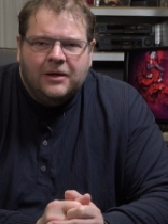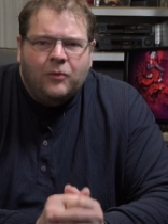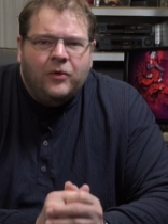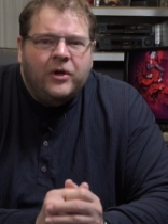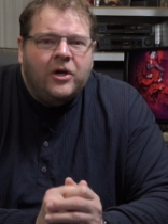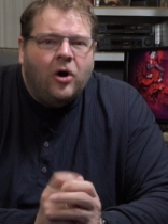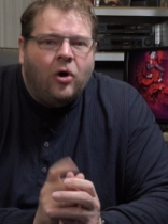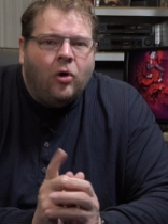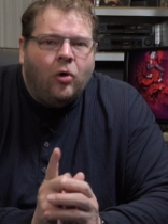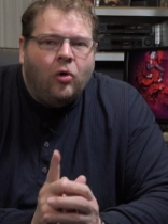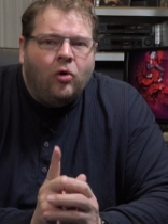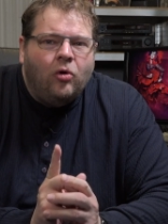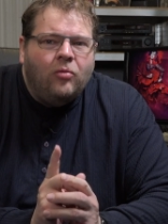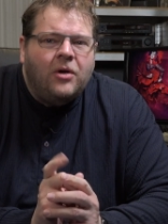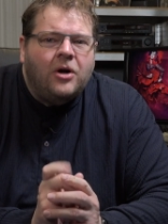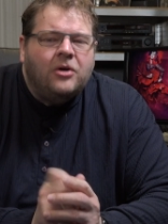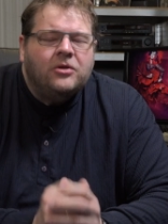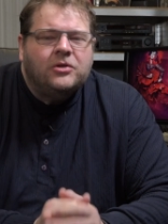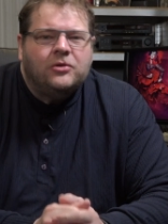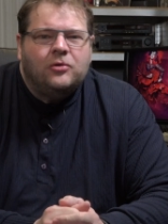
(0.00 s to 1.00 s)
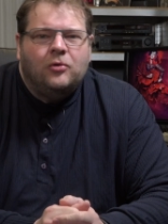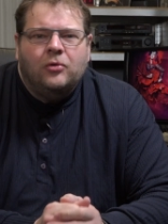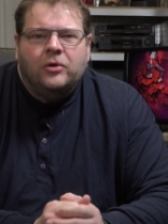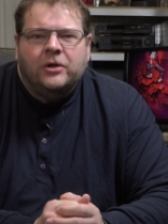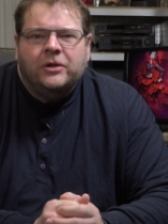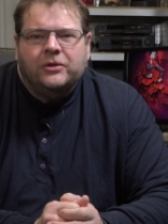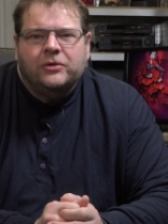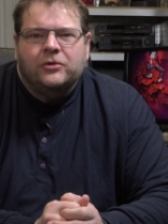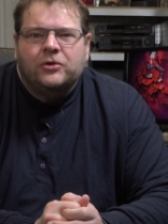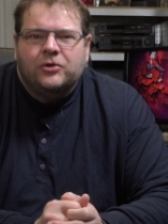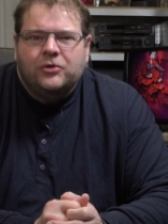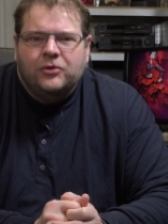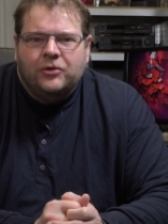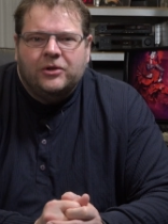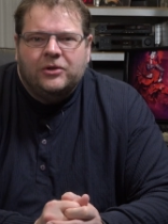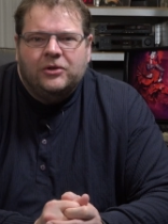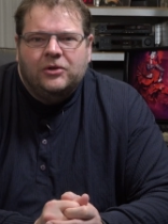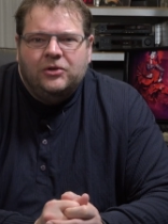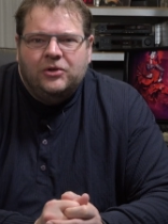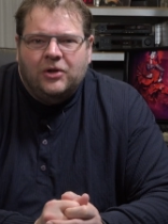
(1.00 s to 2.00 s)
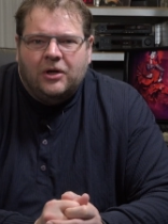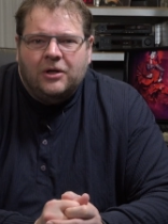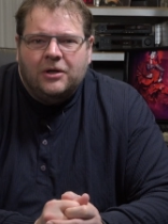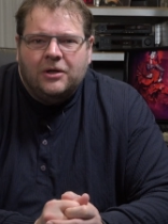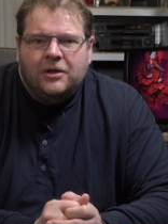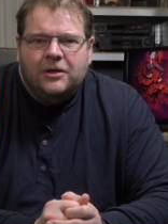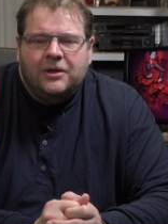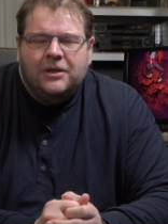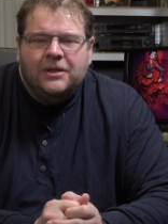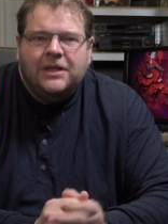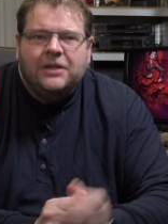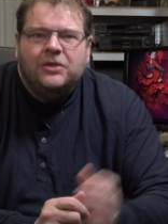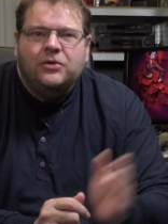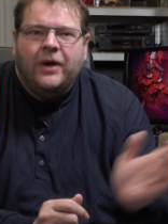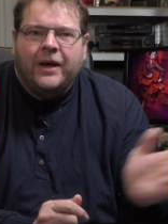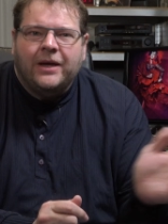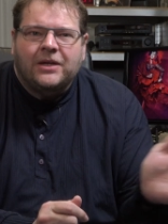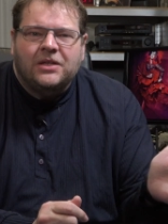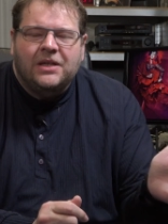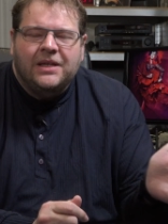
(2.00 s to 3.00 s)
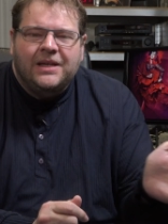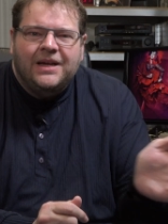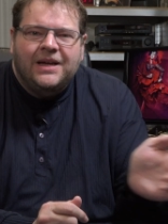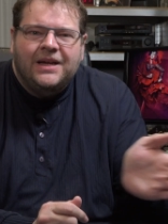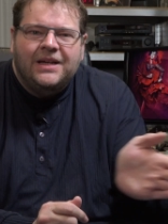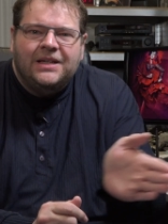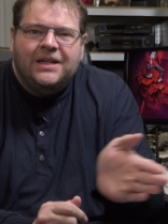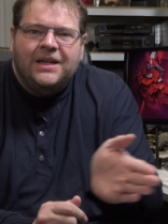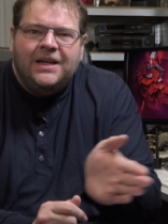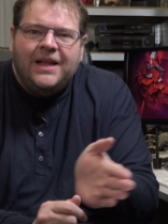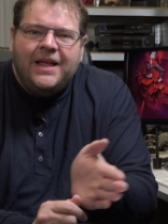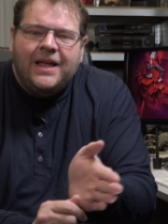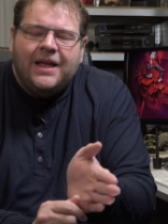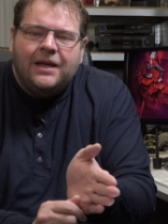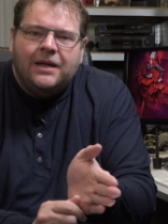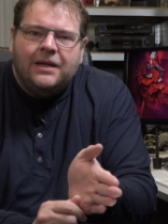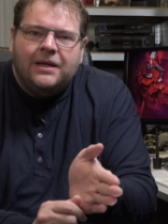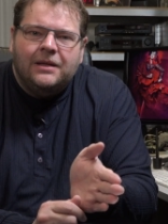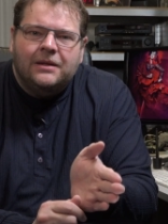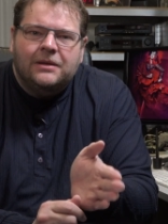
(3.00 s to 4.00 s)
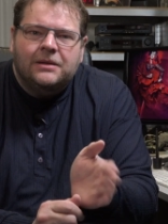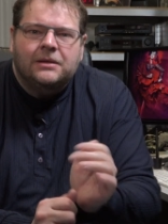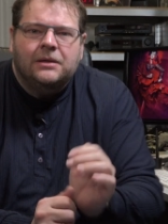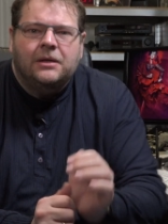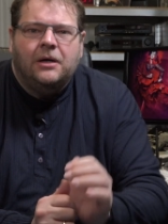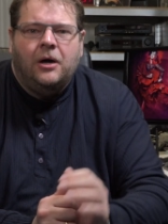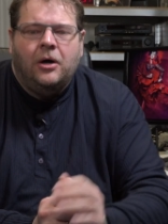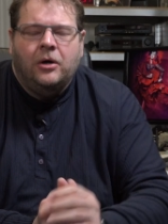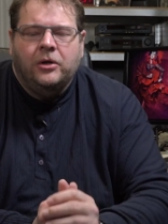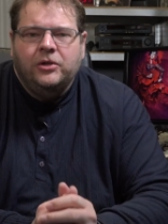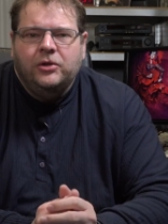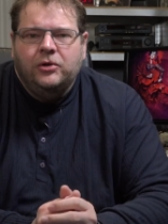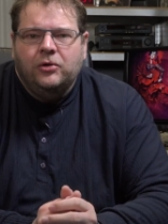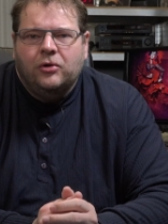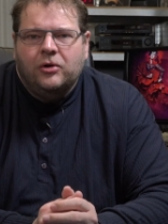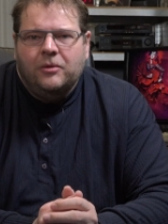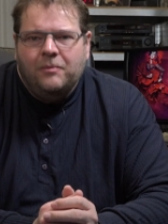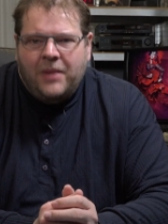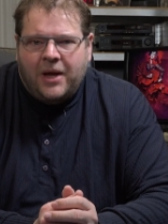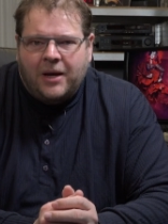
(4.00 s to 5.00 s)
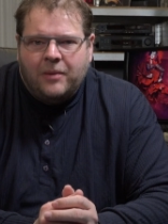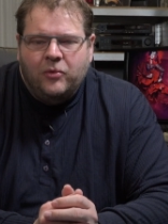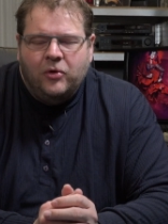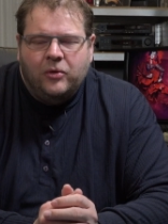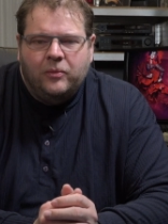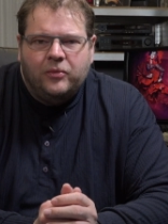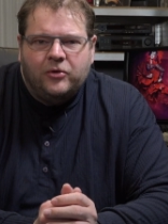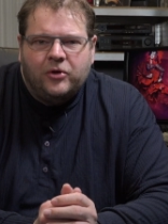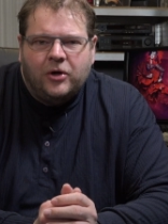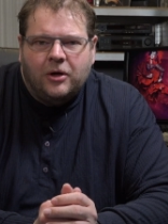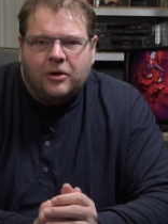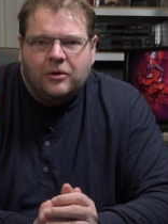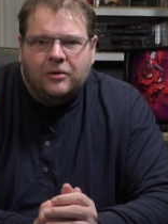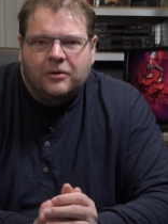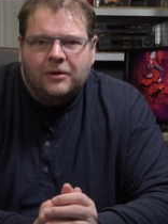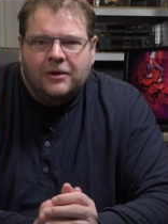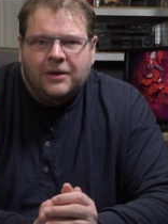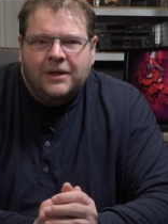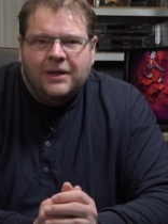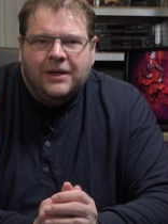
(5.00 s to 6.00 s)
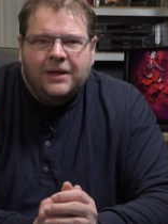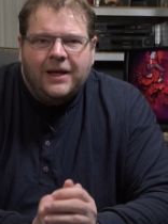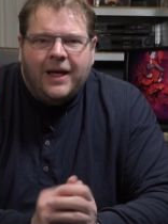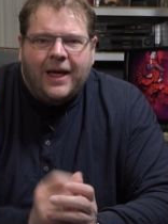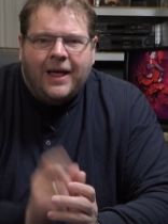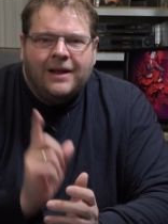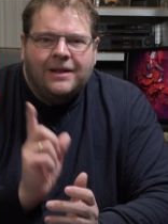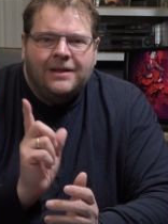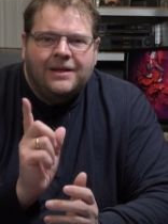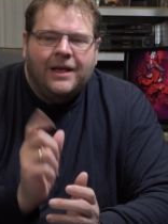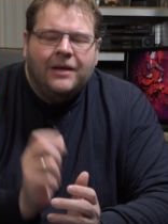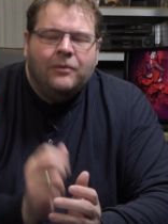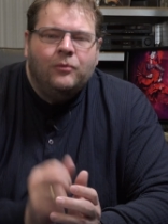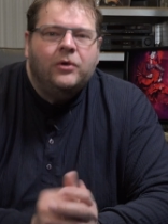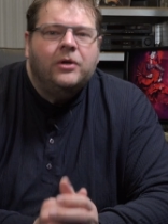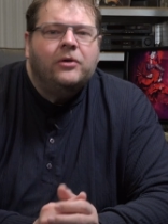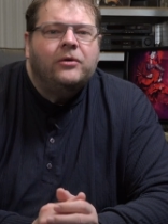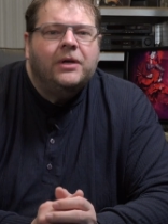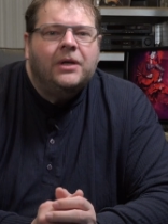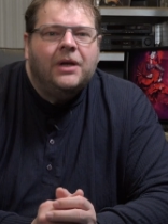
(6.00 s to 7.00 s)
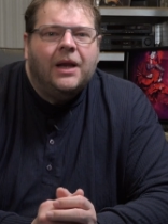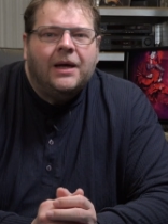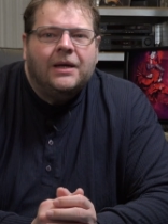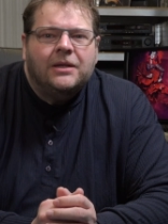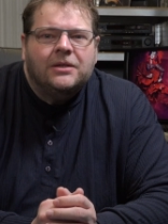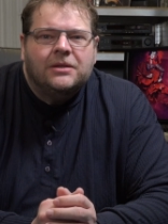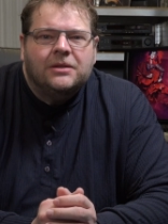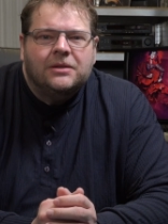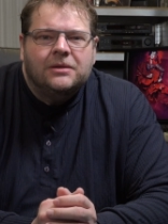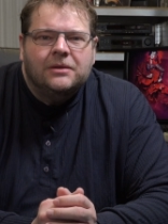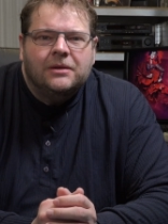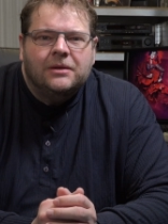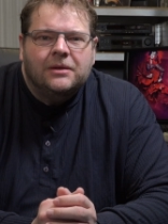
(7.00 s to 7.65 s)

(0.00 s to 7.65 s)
We almost ordered a certain dock that you actually click on your MacBook Pro. And then we realized,